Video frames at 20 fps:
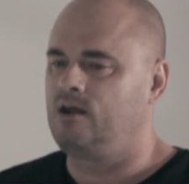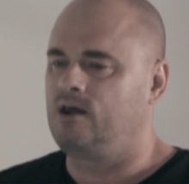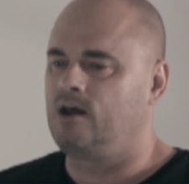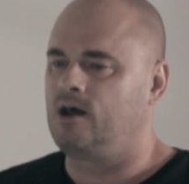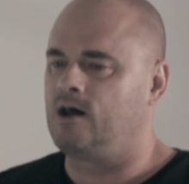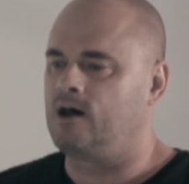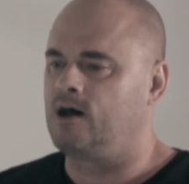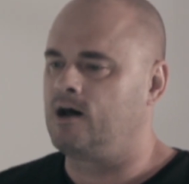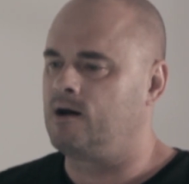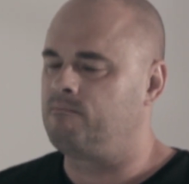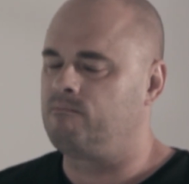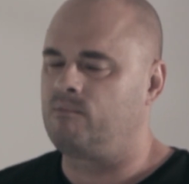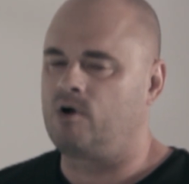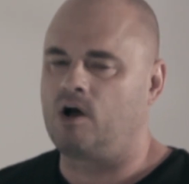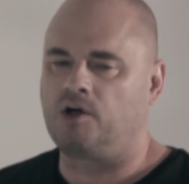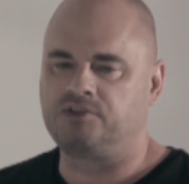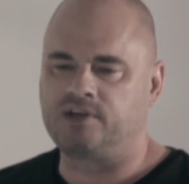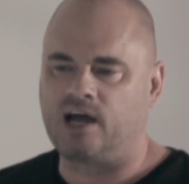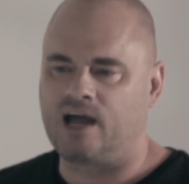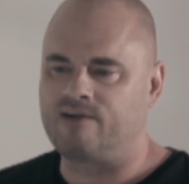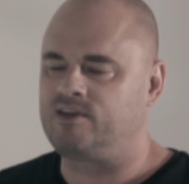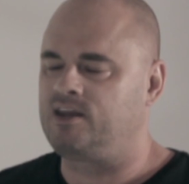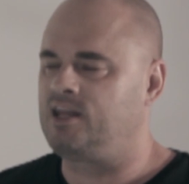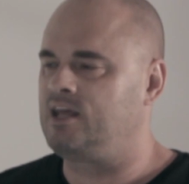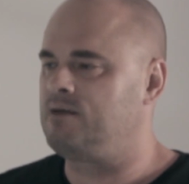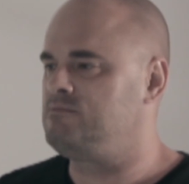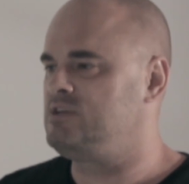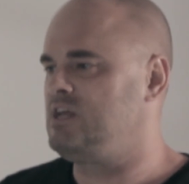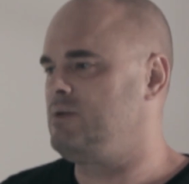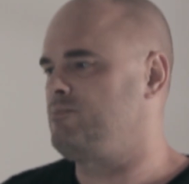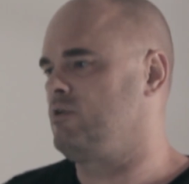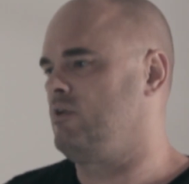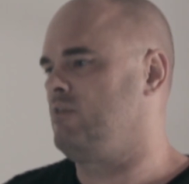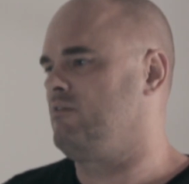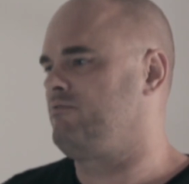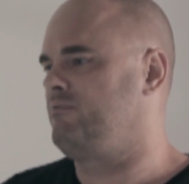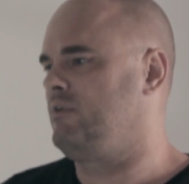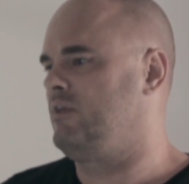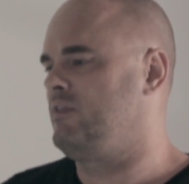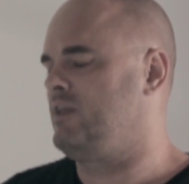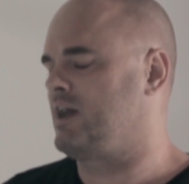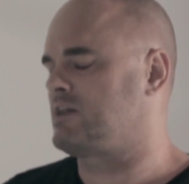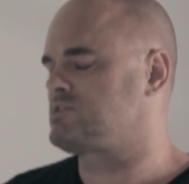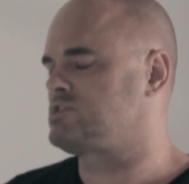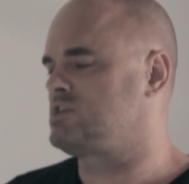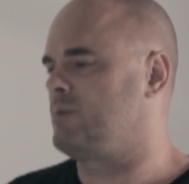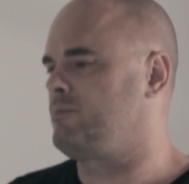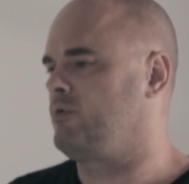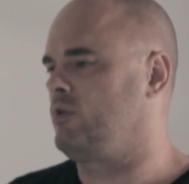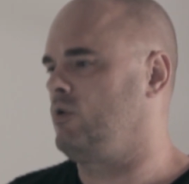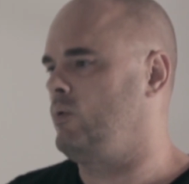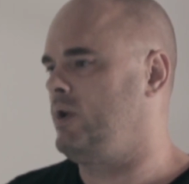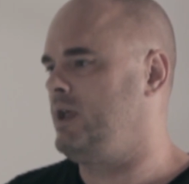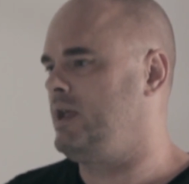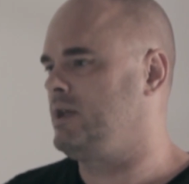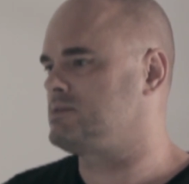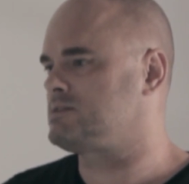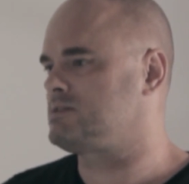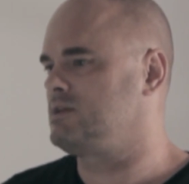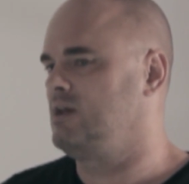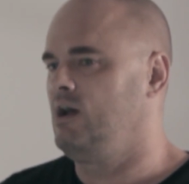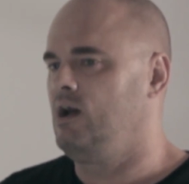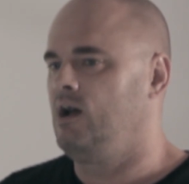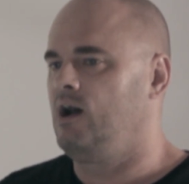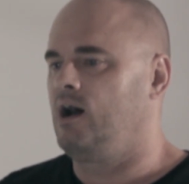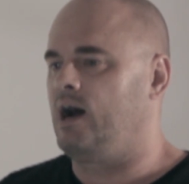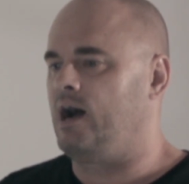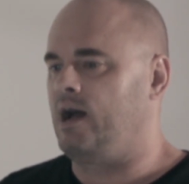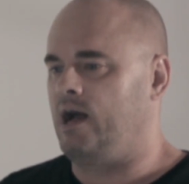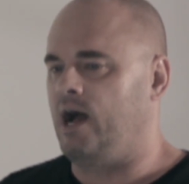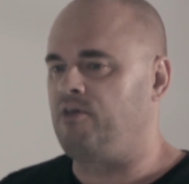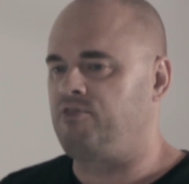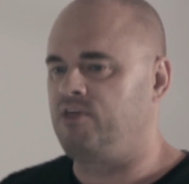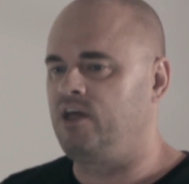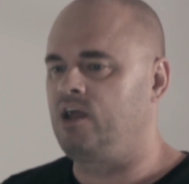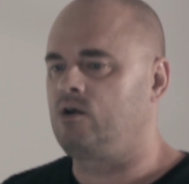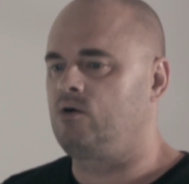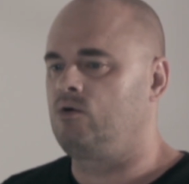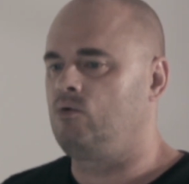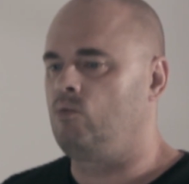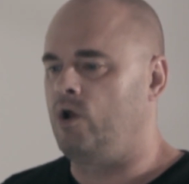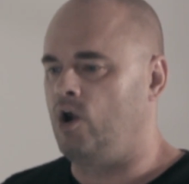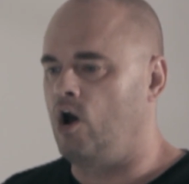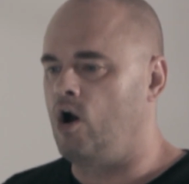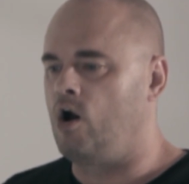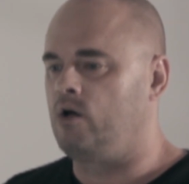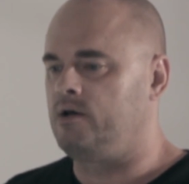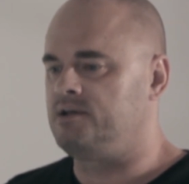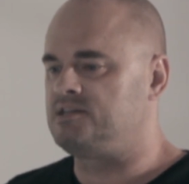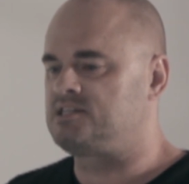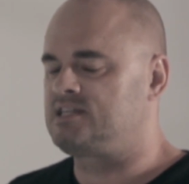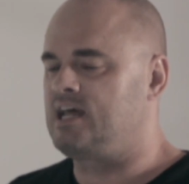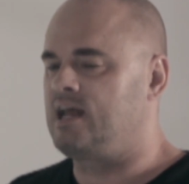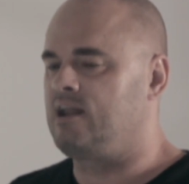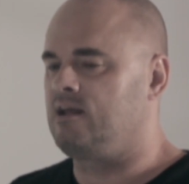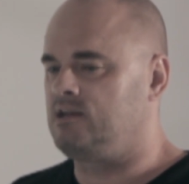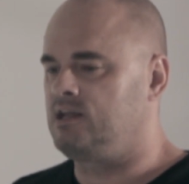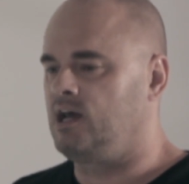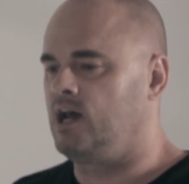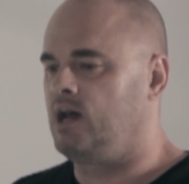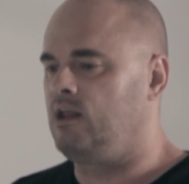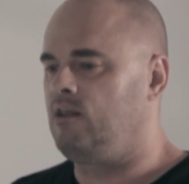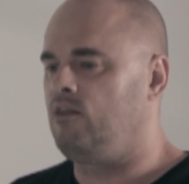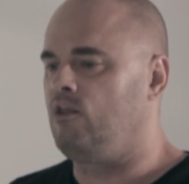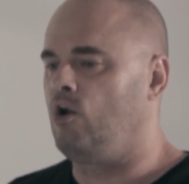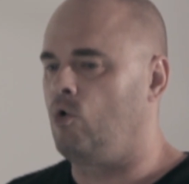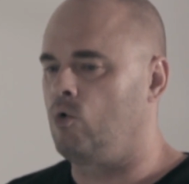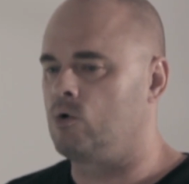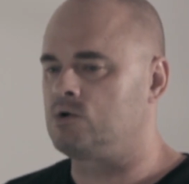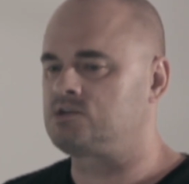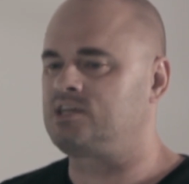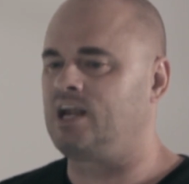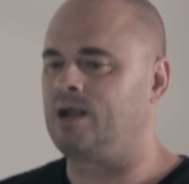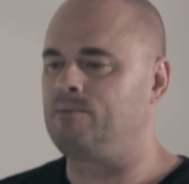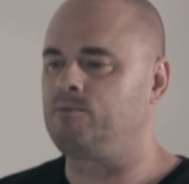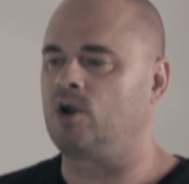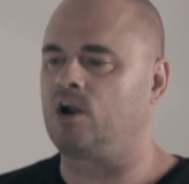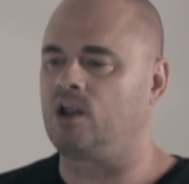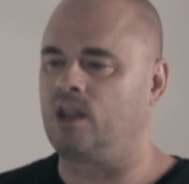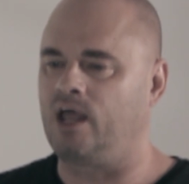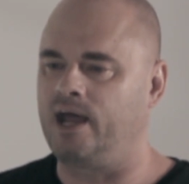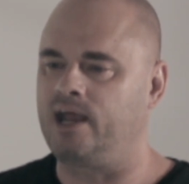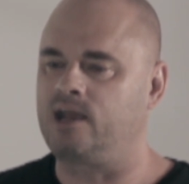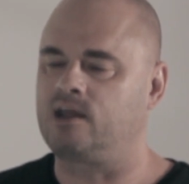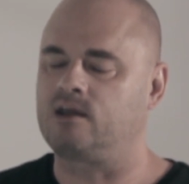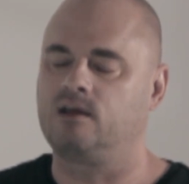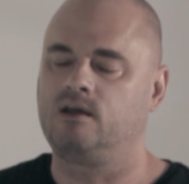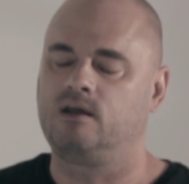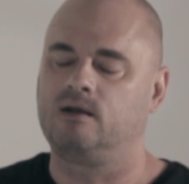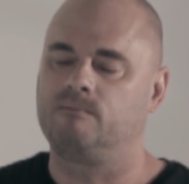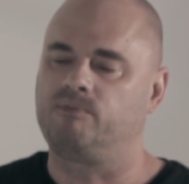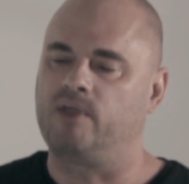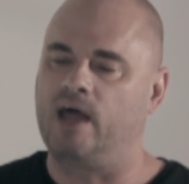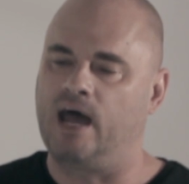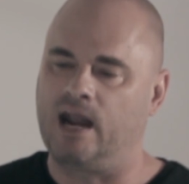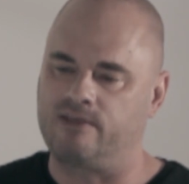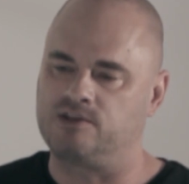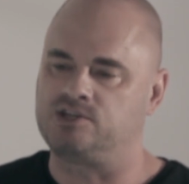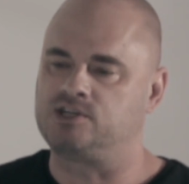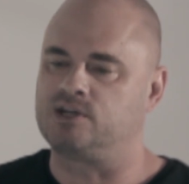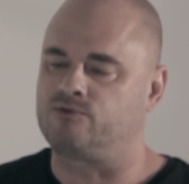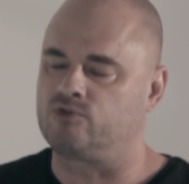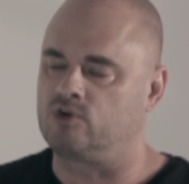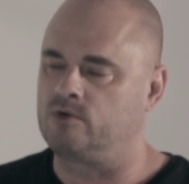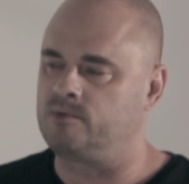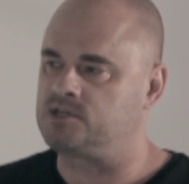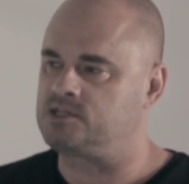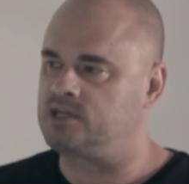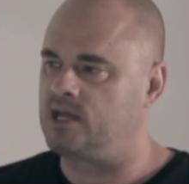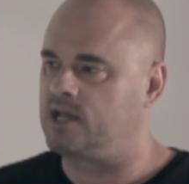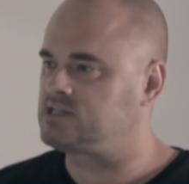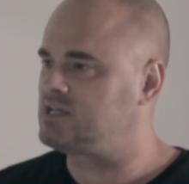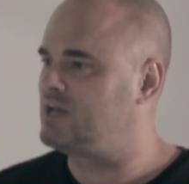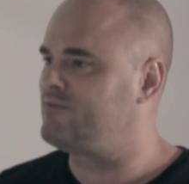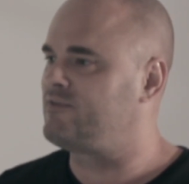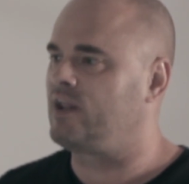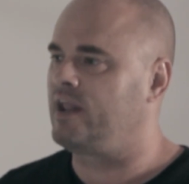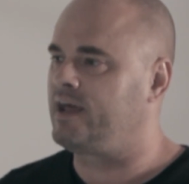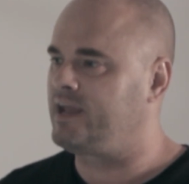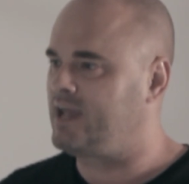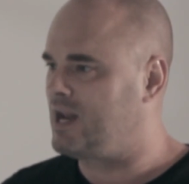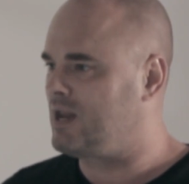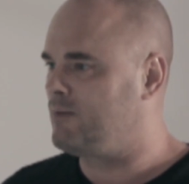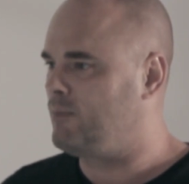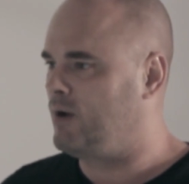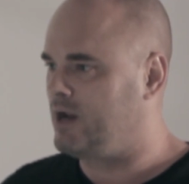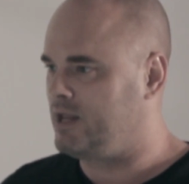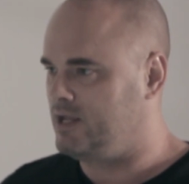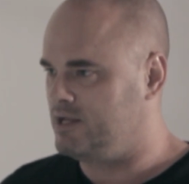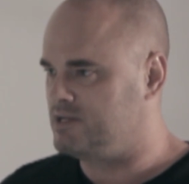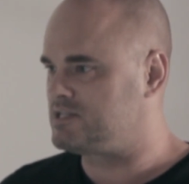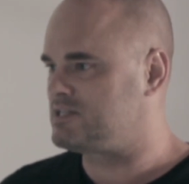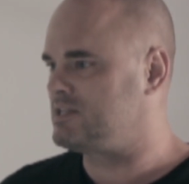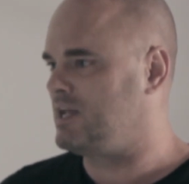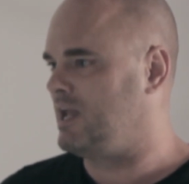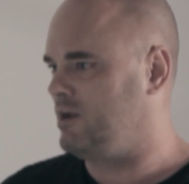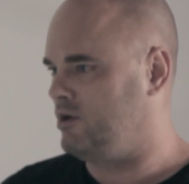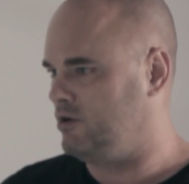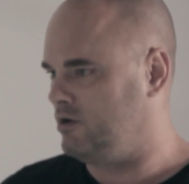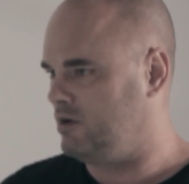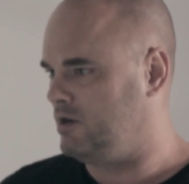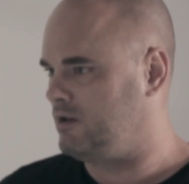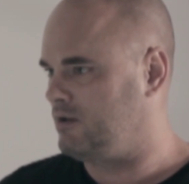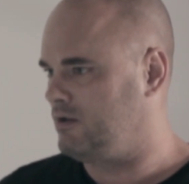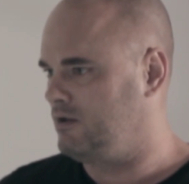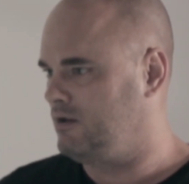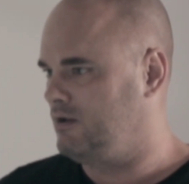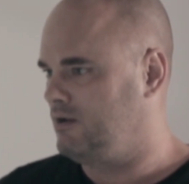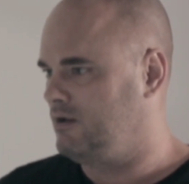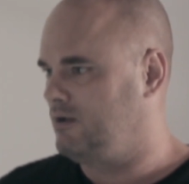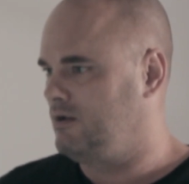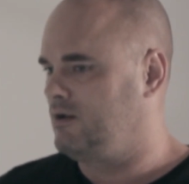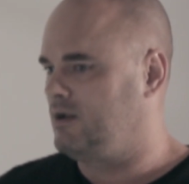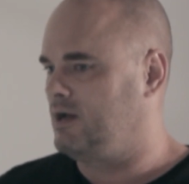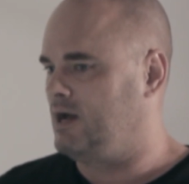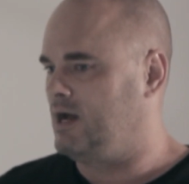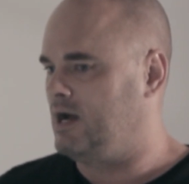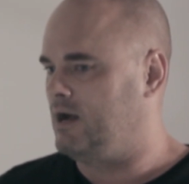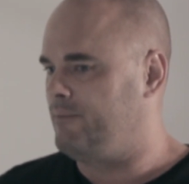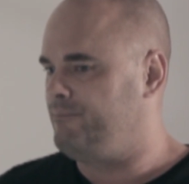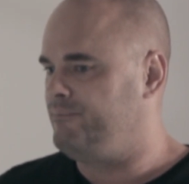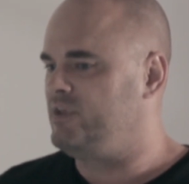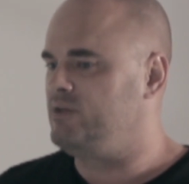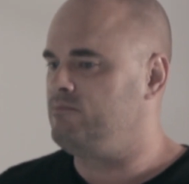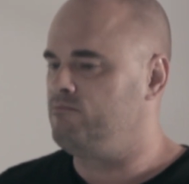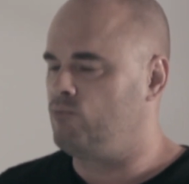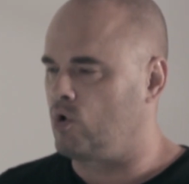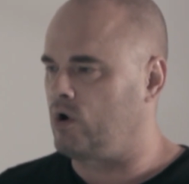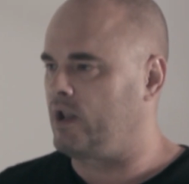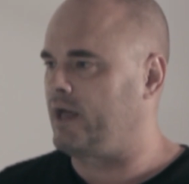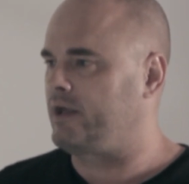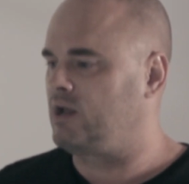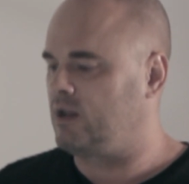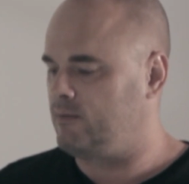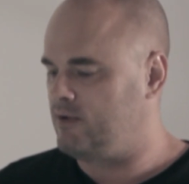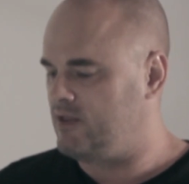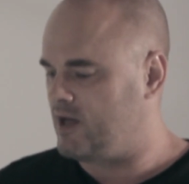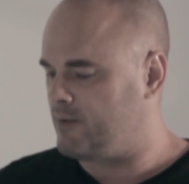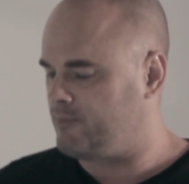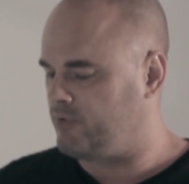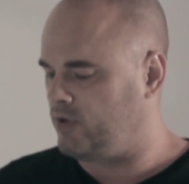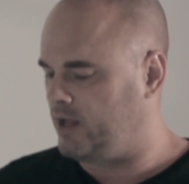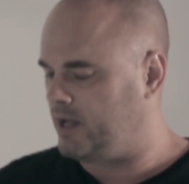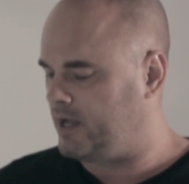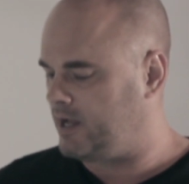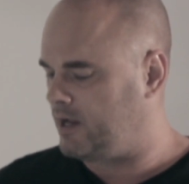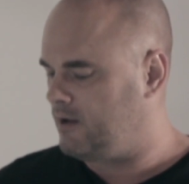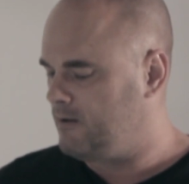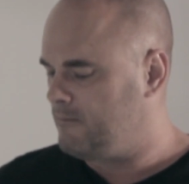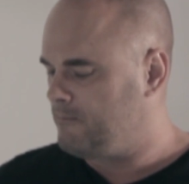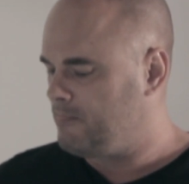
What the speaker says: I'll dive into him deeper in the next couple of weeks. I think when all is said and done, the horse that I'm going to like out of the Jeff Ruby Stakes, if I like anybody, is Sainthood. More likely to be that play.